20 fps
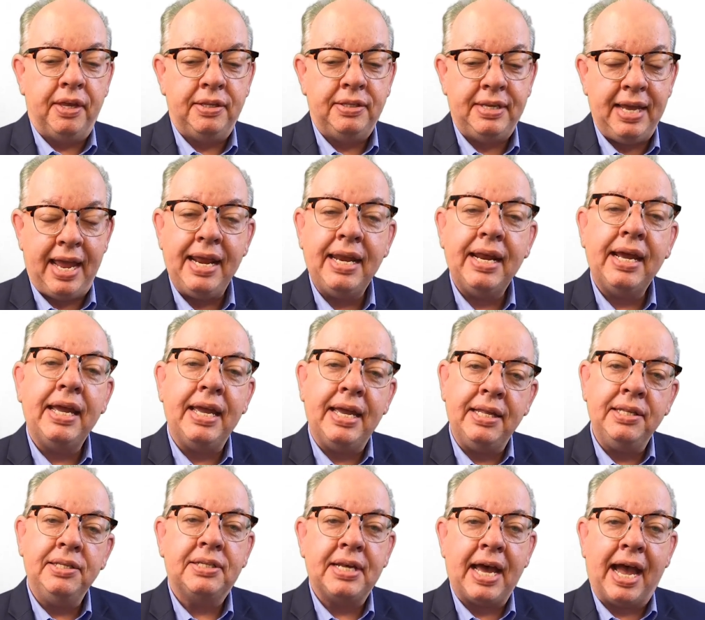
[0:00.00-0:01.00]
data
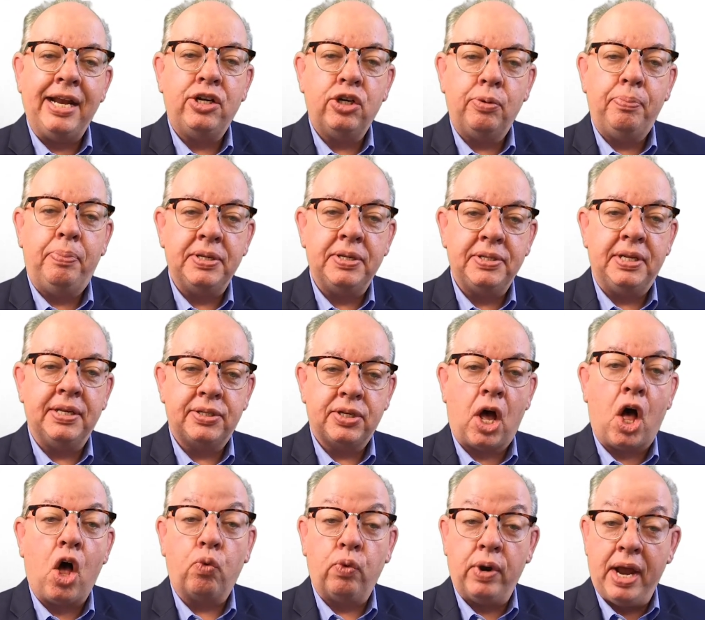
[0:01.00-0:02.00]
inside your business
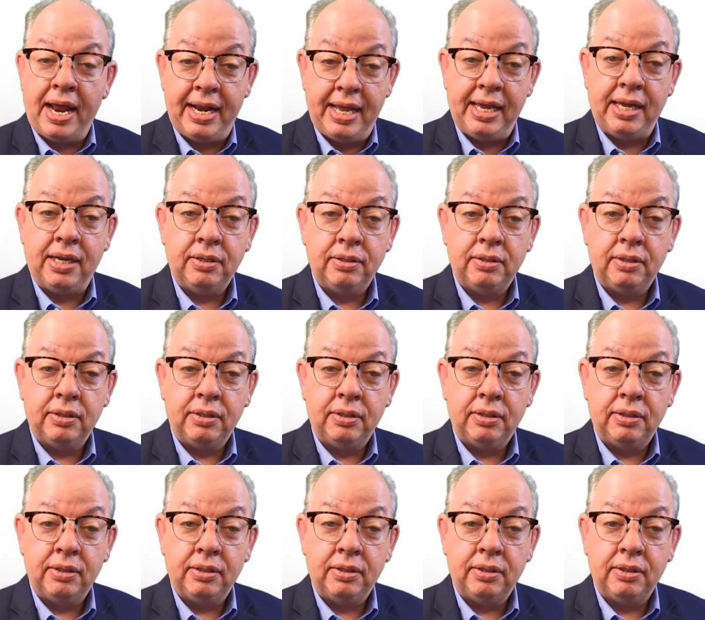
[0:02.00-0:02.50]
already